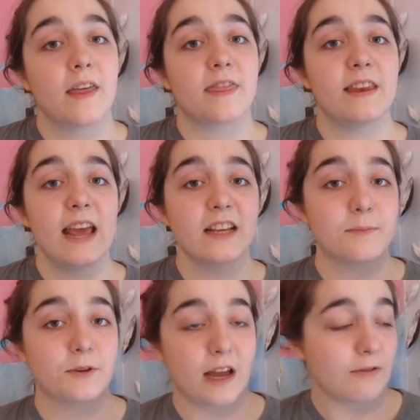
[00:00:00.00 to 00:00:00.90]
The next
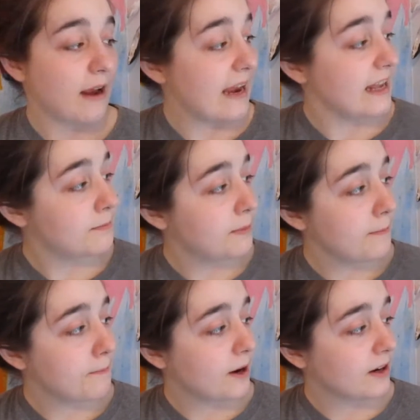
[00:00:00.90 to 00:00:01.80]
book I read is
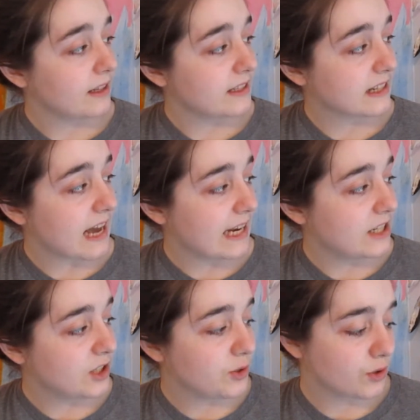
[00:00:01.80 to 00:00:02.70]
Pip Bartlett's Guide
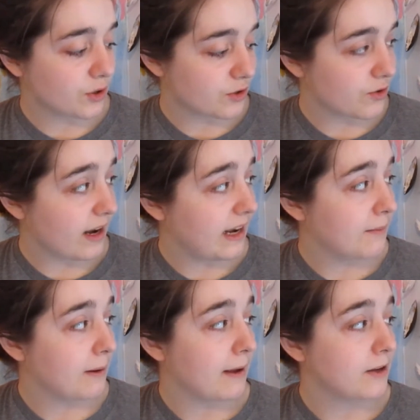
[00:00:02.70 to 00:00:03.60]
to Unicorn
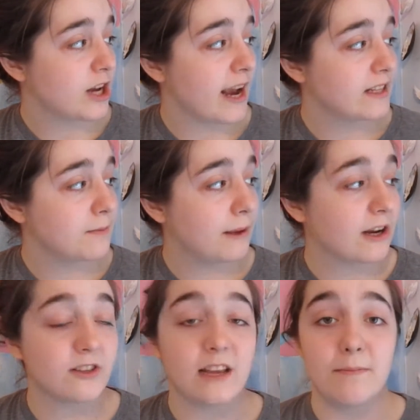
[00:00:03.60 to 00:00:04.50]
Training by Jackson
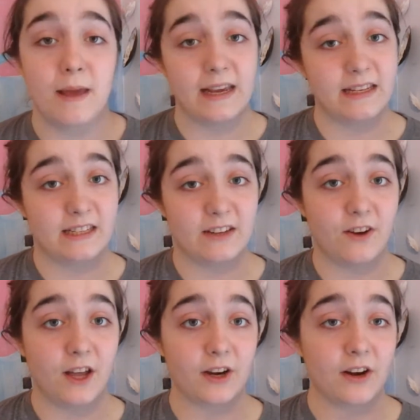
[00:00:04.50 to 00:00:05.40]
Pierce and Maggie
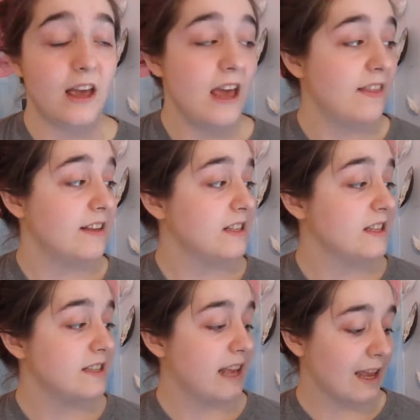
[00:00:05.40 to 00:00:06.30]
Stiefvater. This is
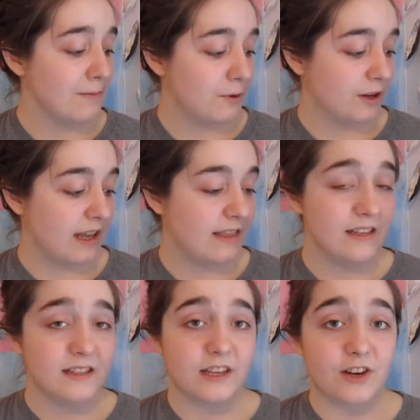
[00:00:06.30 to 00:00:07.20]
the second book in
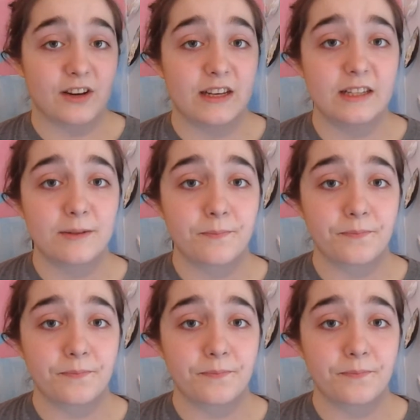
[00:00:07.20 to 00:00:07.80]
this series,